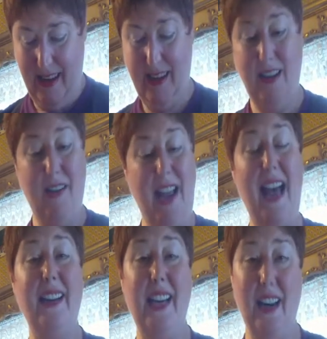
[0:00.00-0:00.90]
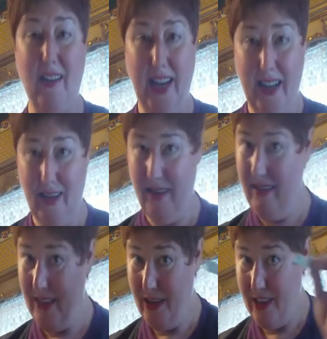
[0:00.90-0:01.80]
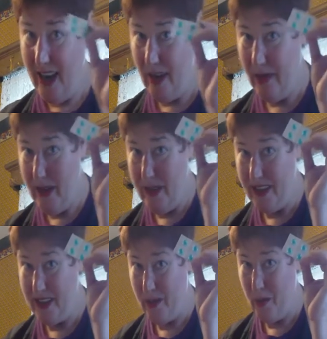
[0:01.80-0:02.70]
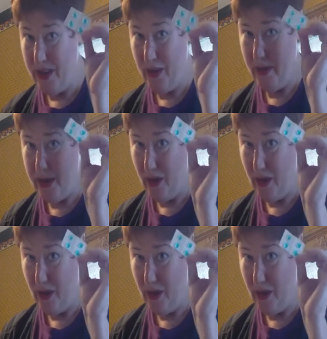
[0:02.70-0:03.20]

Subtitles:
how to carry your diarrhea medicine with you at